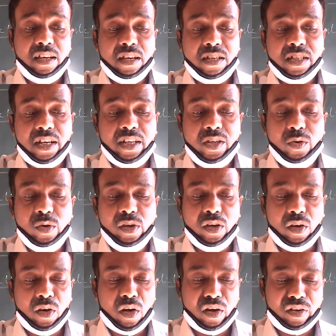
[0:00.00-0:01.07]

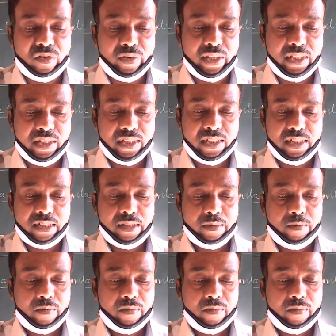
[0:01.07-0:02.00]
scheduled languages.